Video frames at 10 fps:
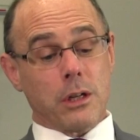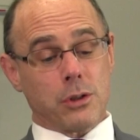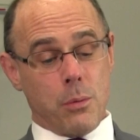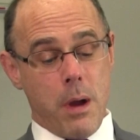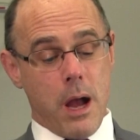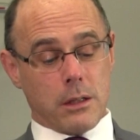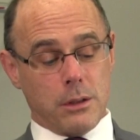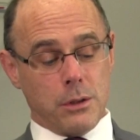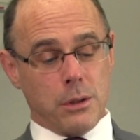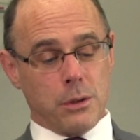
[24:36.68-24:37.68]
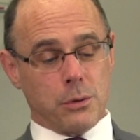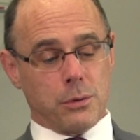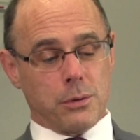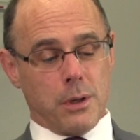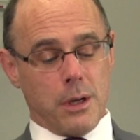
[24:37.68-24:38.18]
let's go back to
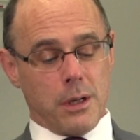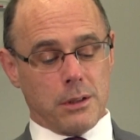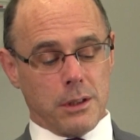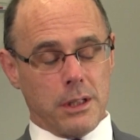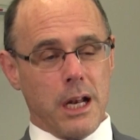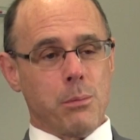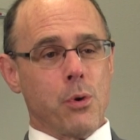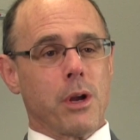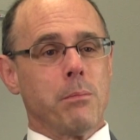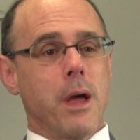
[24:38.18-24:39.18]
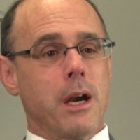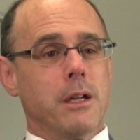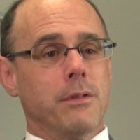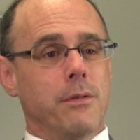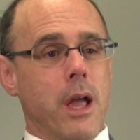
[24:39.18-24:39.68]
those uh, sustainable
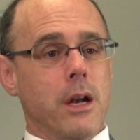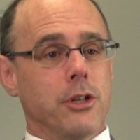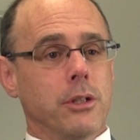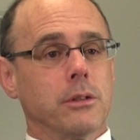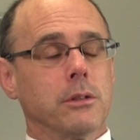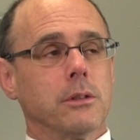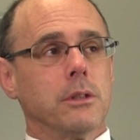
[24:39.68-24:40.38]
competitive advantages.